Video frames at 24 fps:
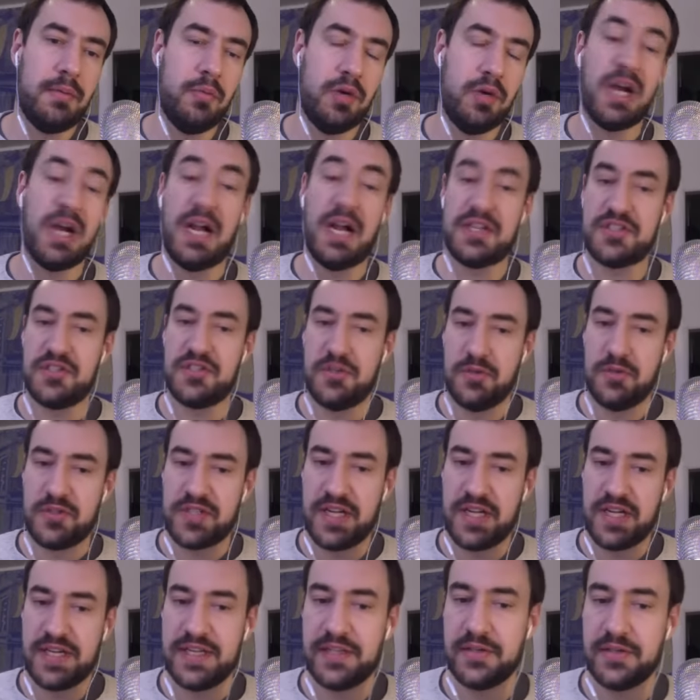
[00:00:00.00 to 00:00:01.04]
constitutes
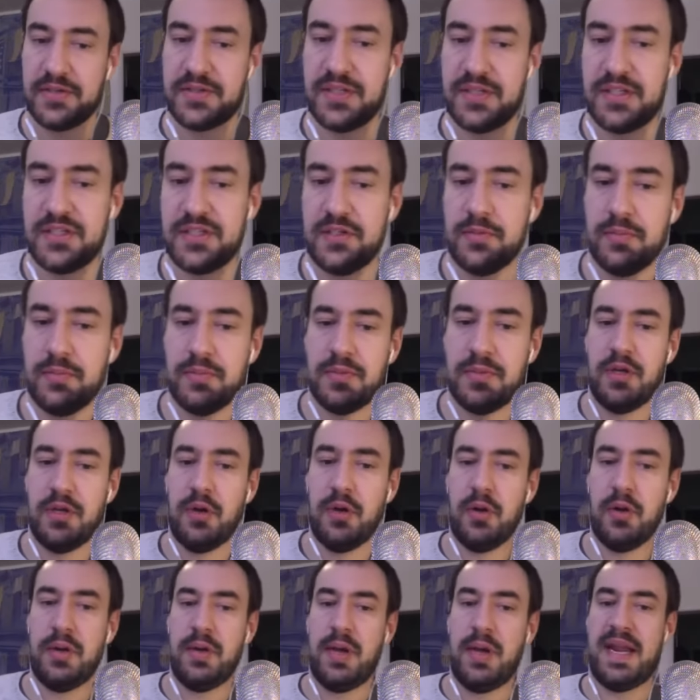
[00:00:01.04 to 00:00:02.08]
that ecosystem,
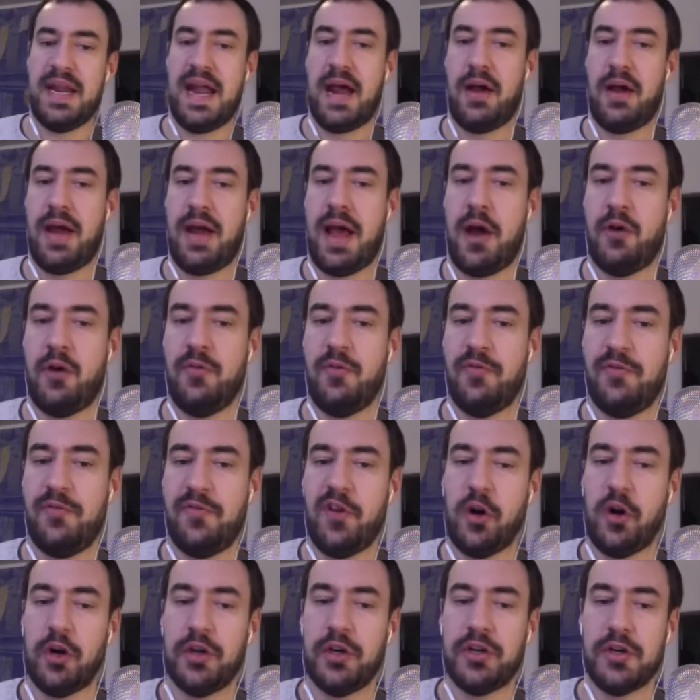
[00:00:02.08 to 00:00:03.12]
and how
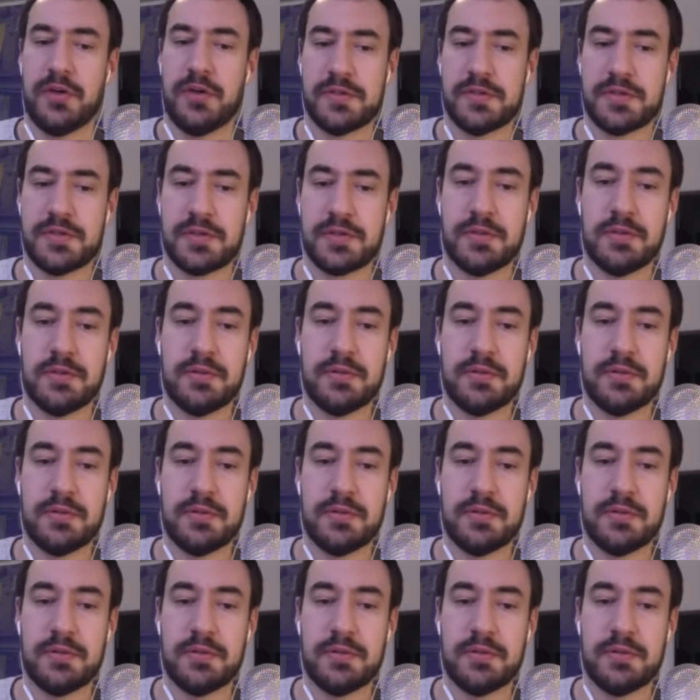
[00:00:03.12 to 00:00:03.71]
far it goes?